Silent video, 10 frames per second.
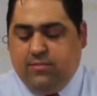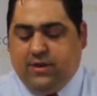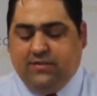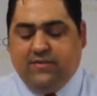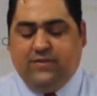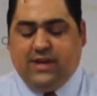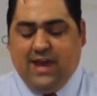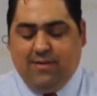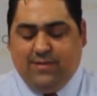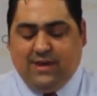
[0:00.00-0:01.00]
Because if you
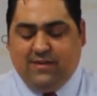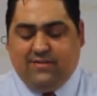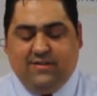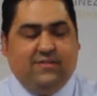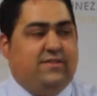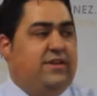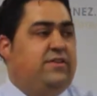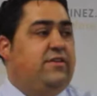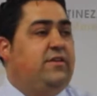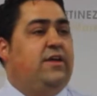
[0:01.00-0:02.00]
can't be
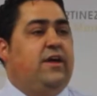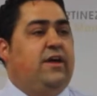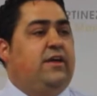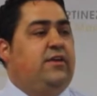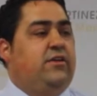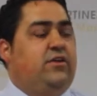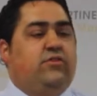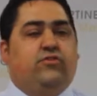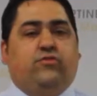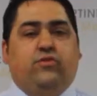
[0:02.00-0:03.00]
consistent,
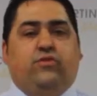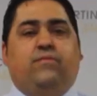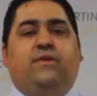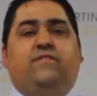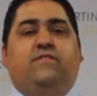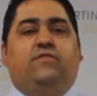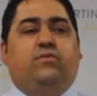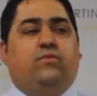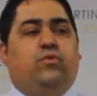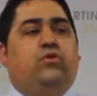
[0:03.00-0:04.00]
here's the truth: your business
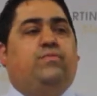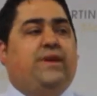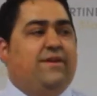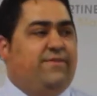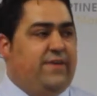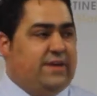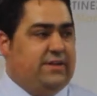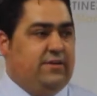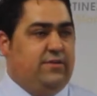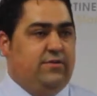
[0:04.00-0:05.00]
will be
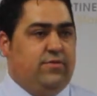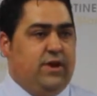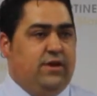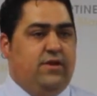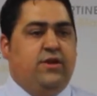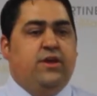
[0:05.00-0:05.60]
affected, right?